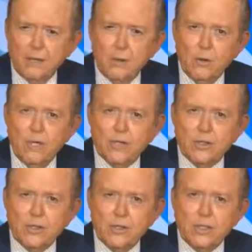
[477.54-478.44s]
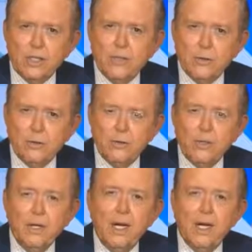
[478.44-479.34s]
who gets to see the
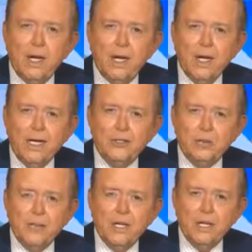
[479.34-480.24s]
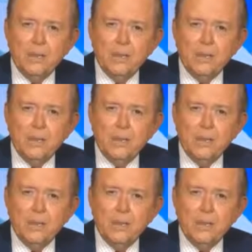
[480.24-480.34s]
truth. It should be the